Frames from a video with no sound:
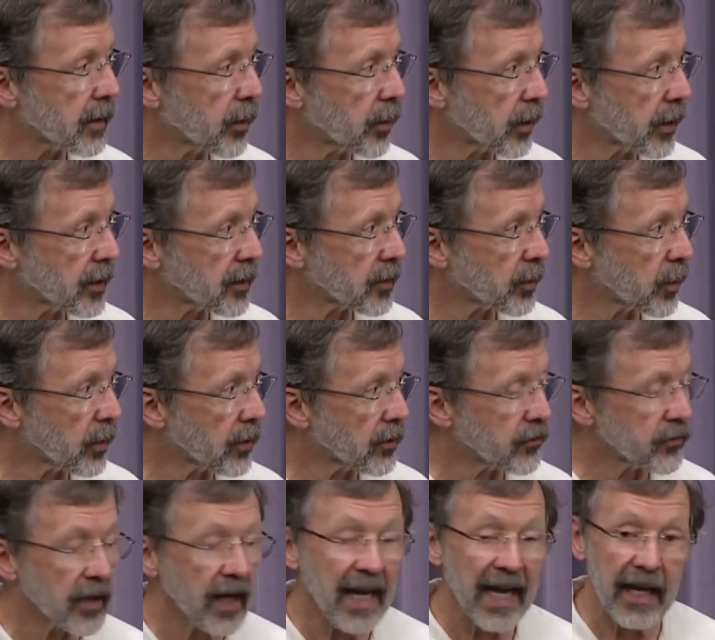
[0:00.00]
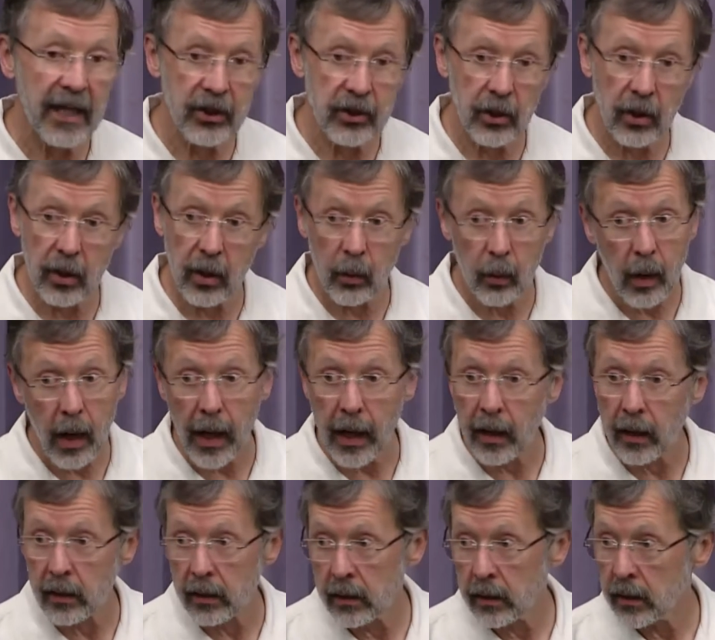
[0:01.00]
the principles. It took a
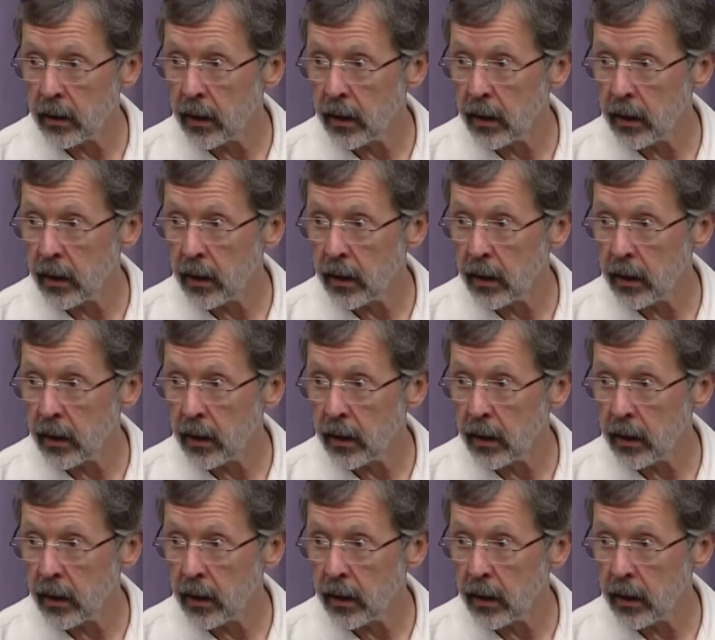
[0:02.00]
while.